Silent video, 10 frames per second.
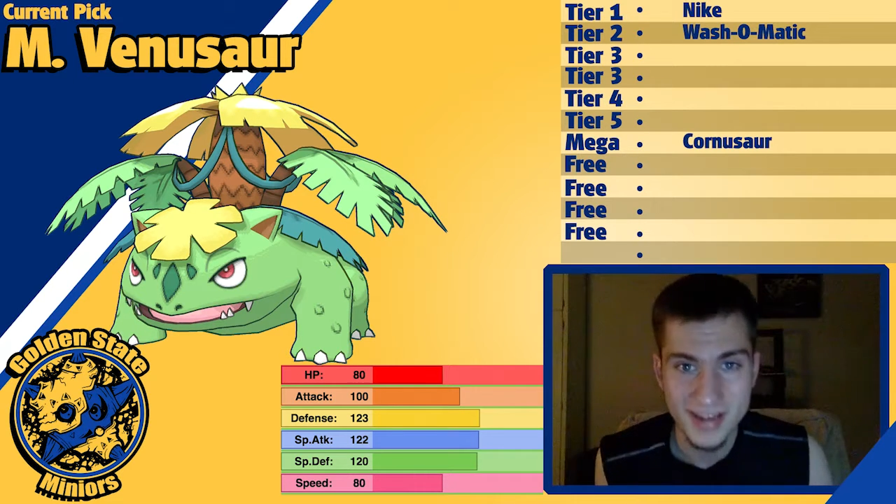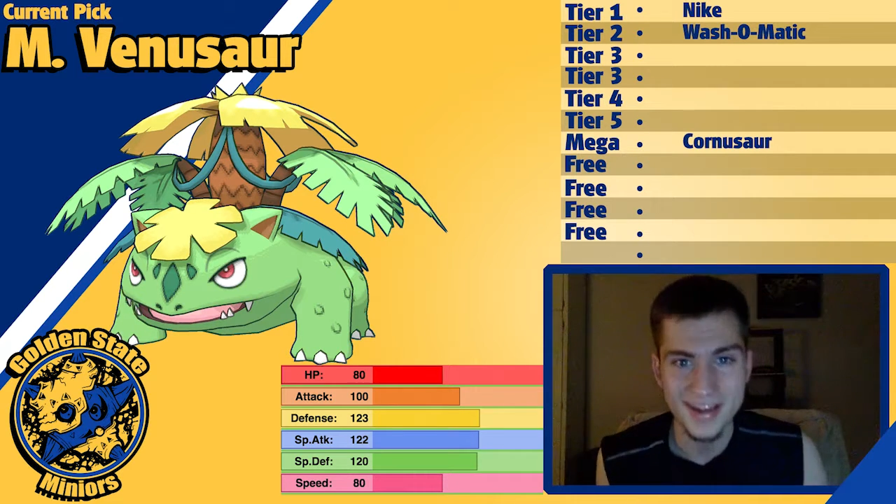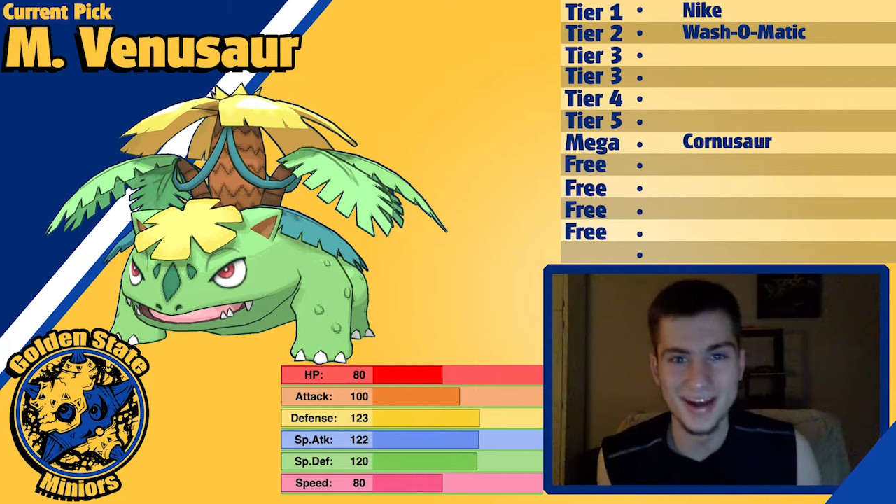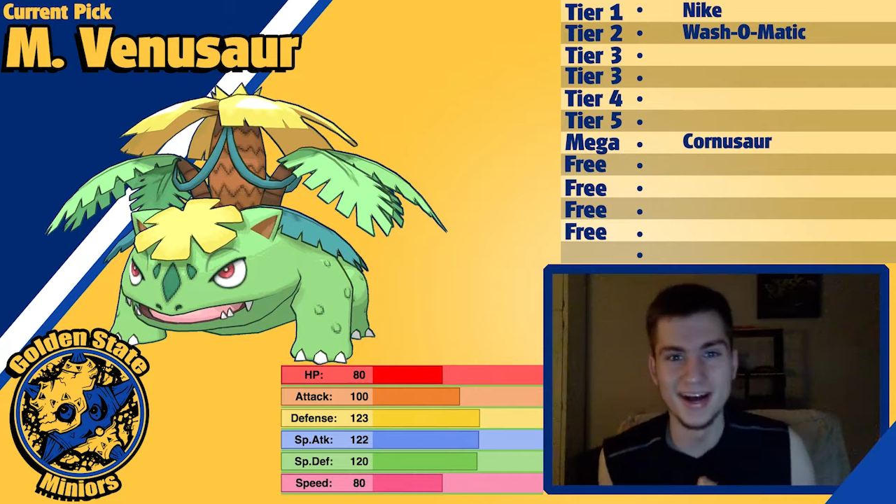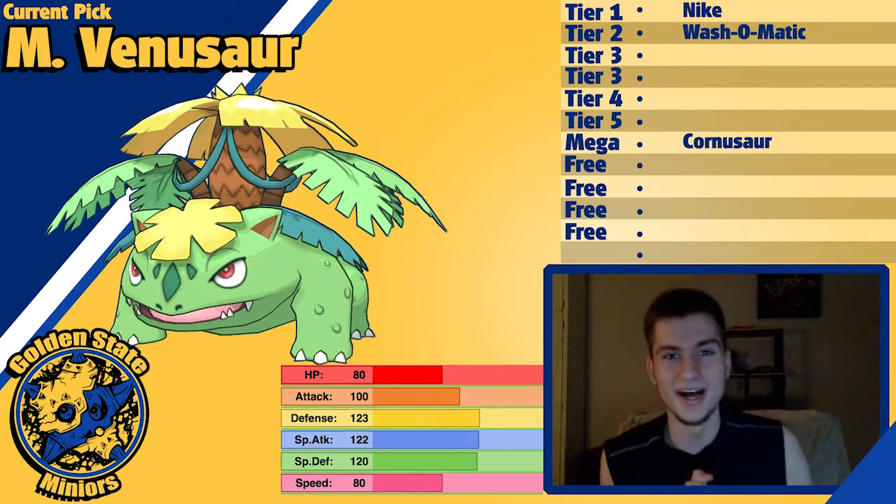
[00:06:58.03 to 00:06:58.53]

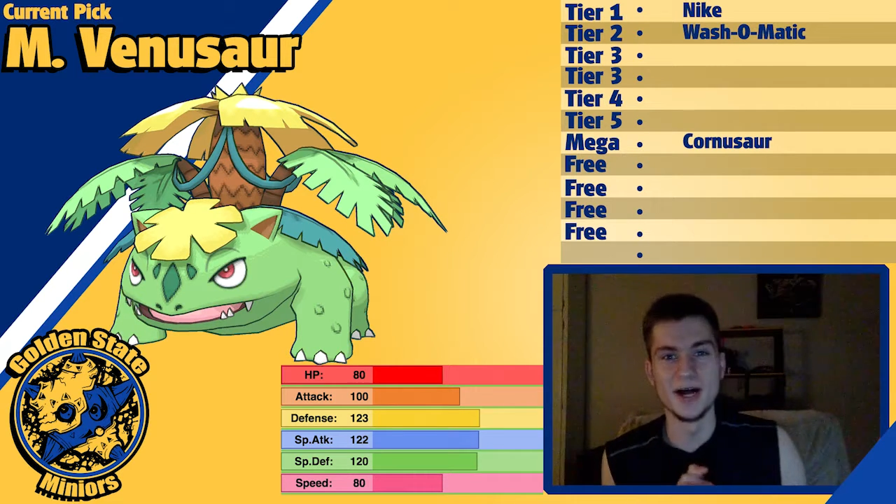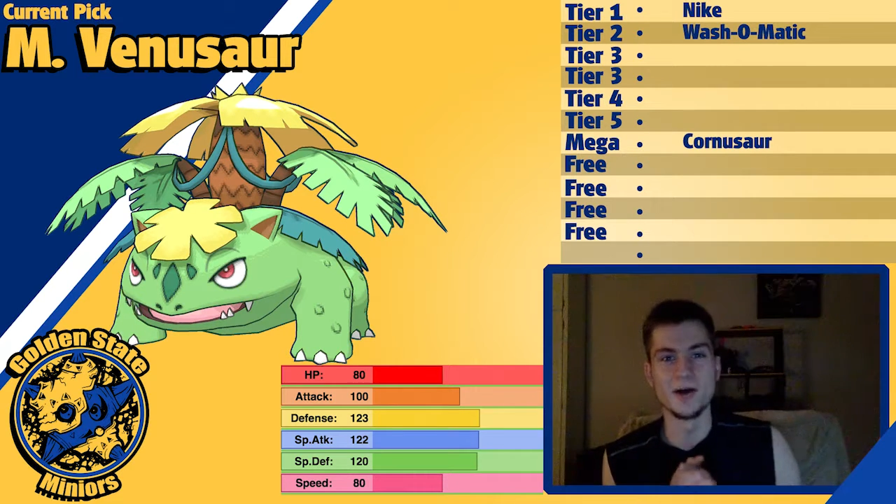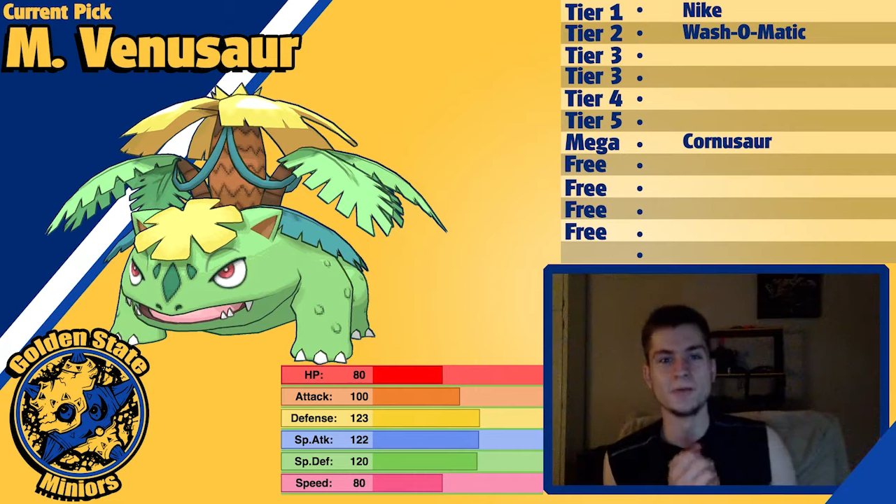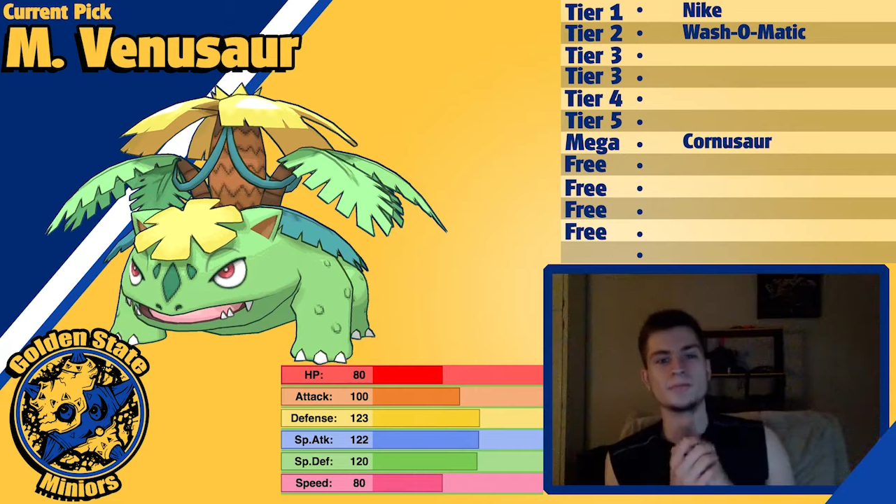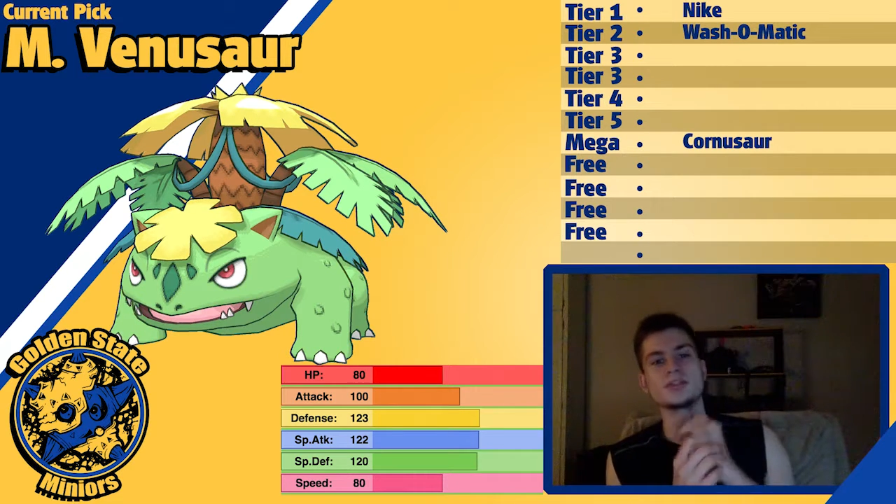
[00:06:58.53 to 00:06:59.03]

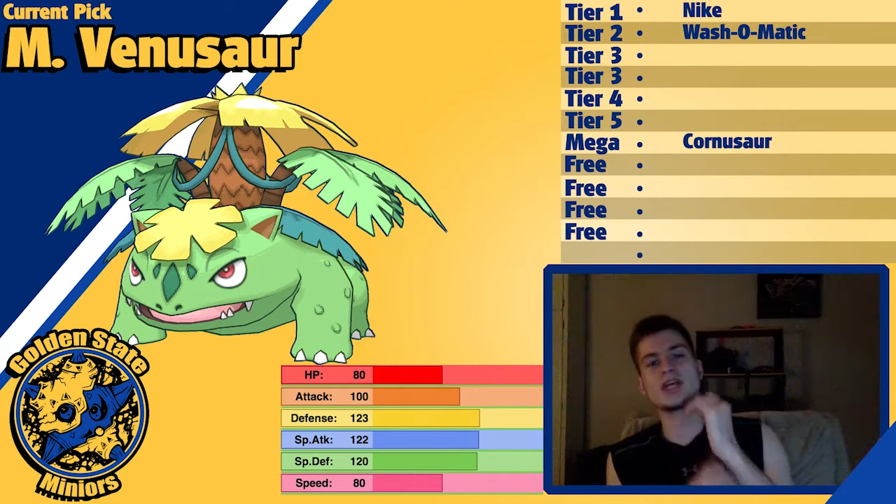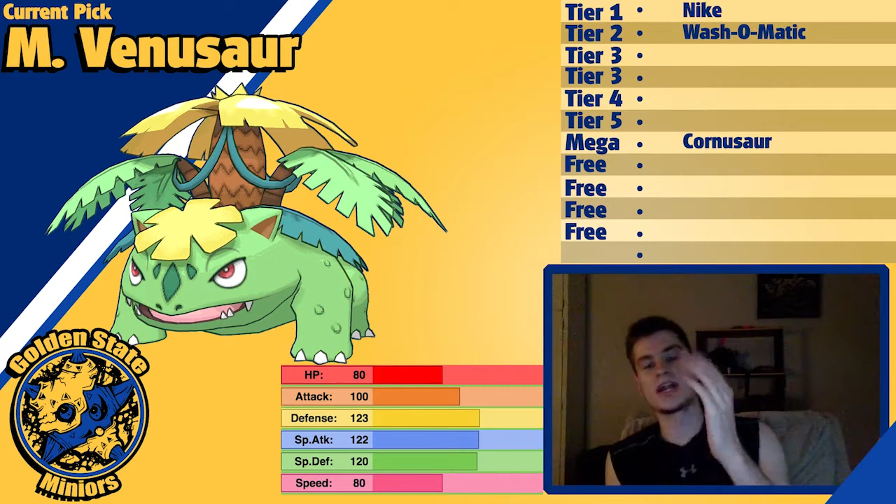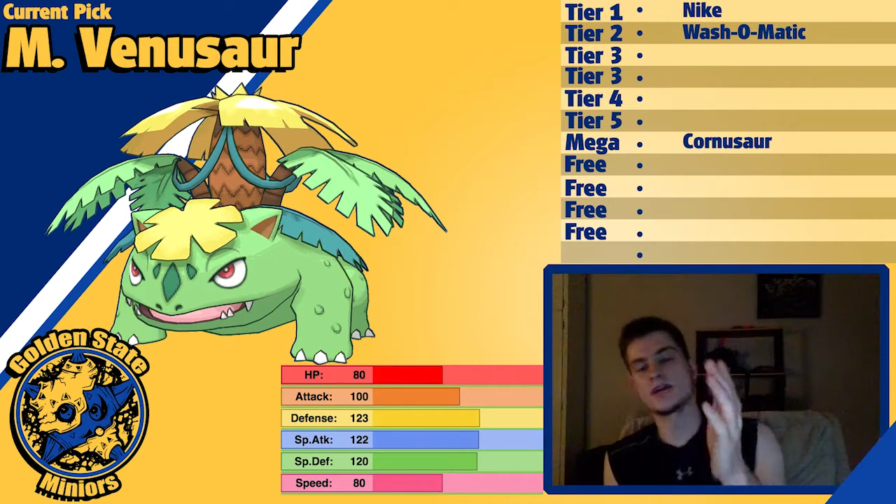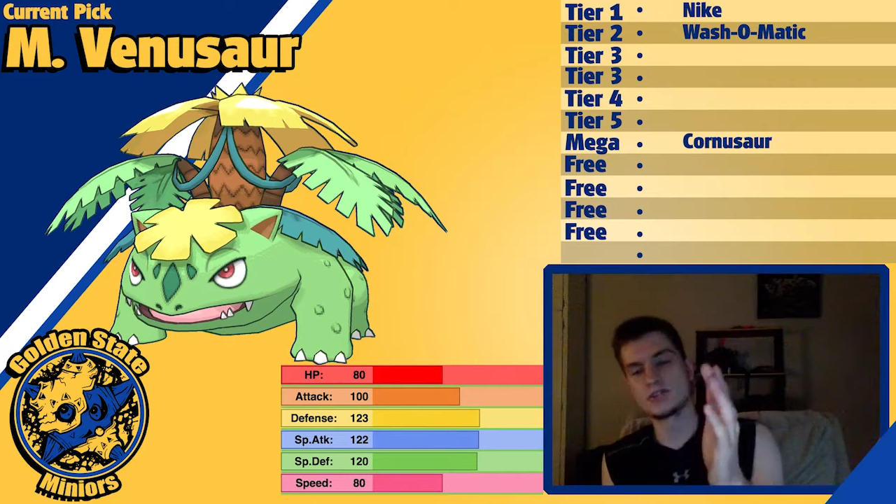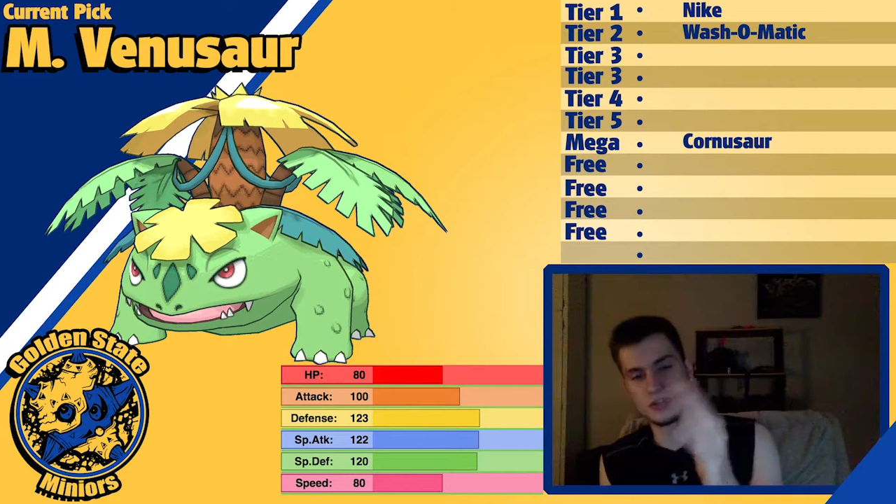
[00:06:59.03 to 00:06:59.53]

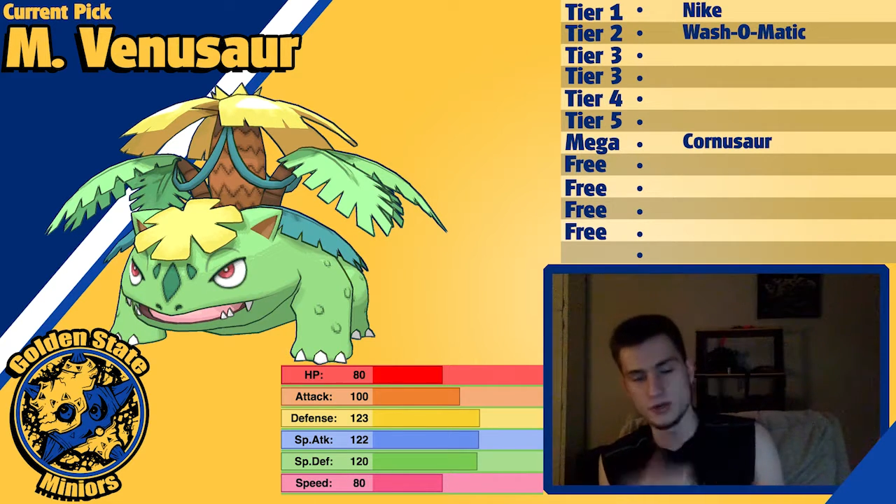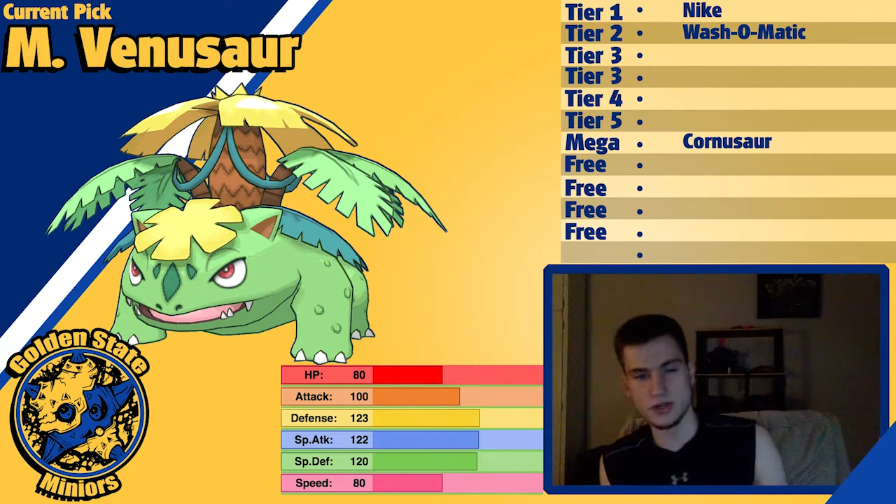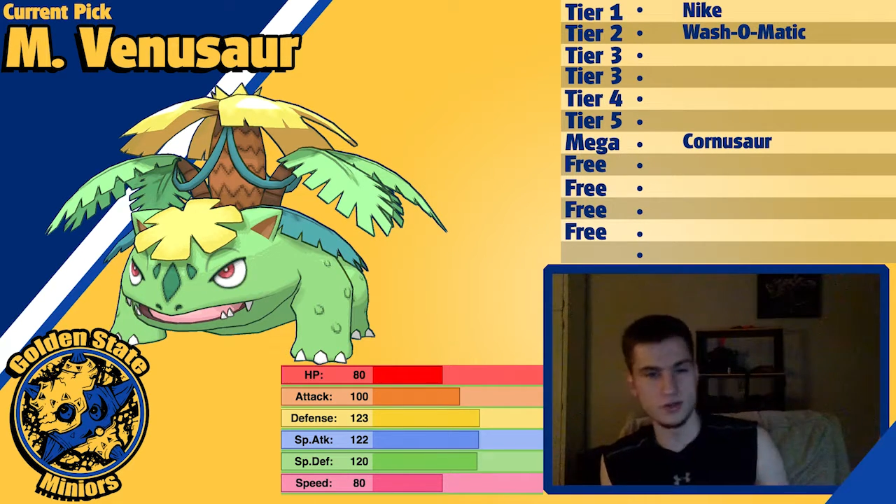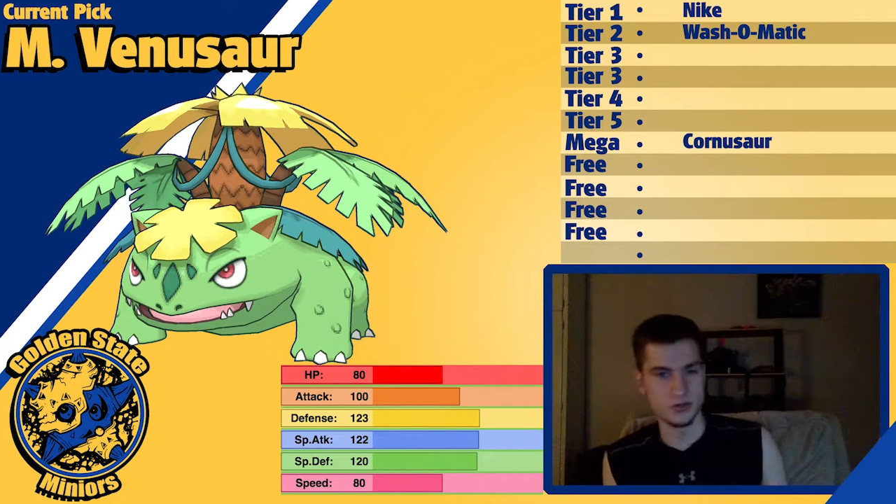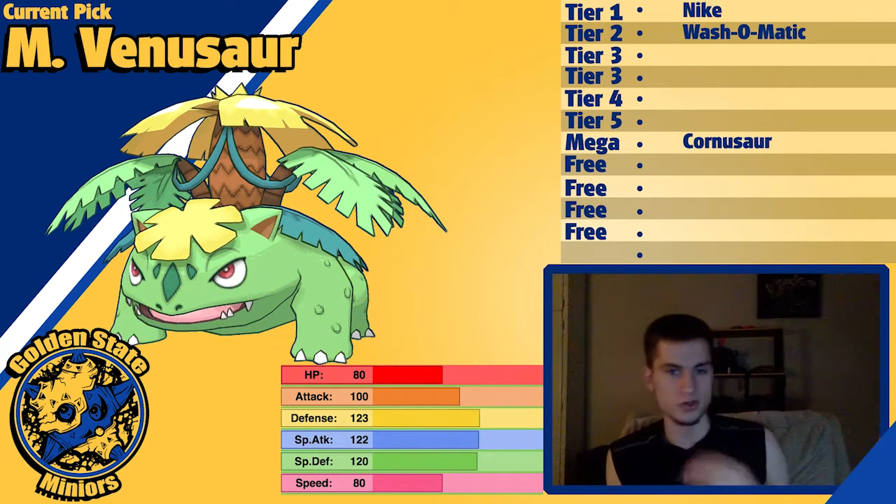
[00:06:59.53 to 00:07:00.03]
Shout outs to any of those